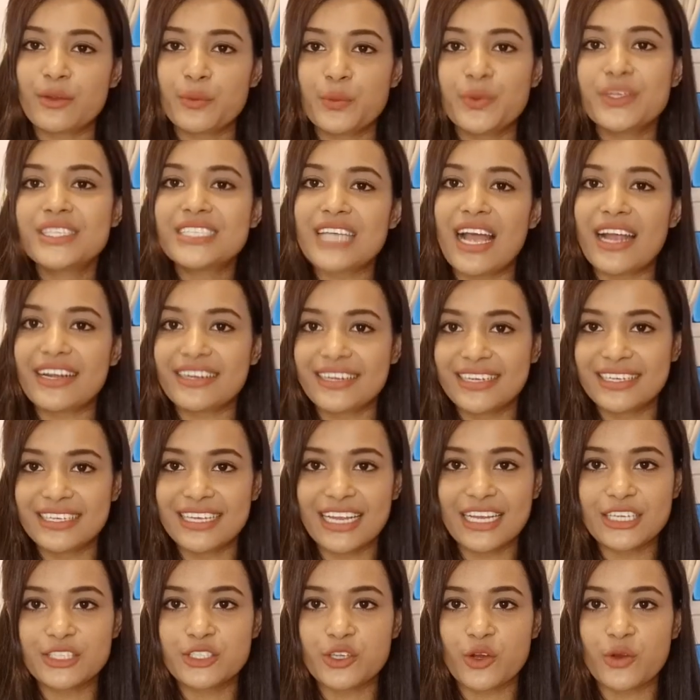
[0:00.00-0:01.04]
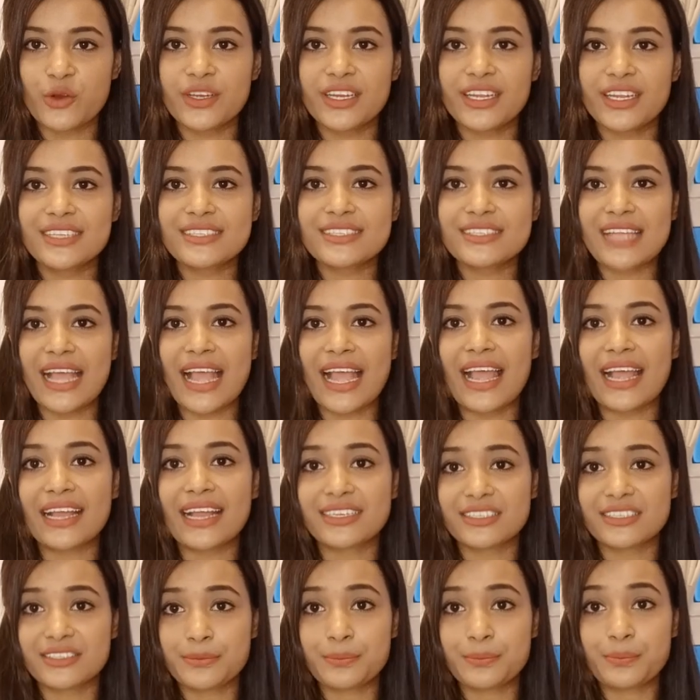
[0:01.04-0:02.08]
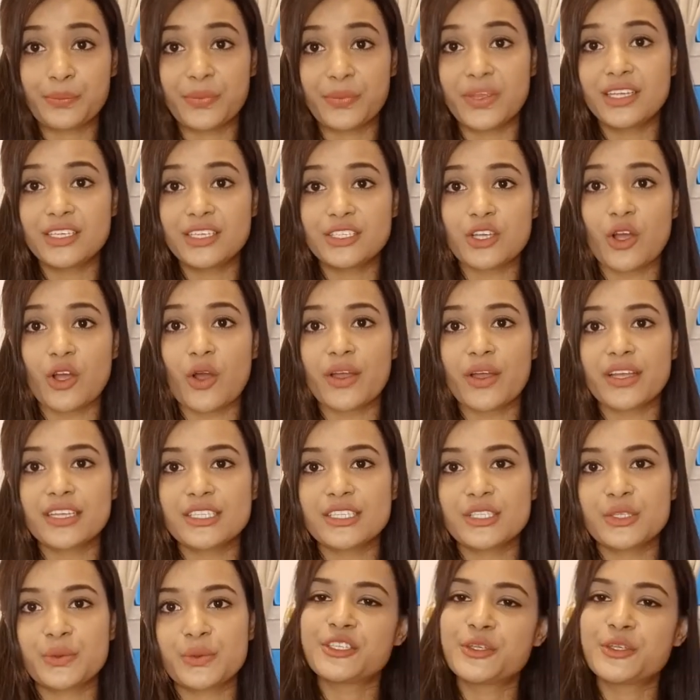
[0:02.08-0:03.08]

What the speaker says: which are electronics and big toys.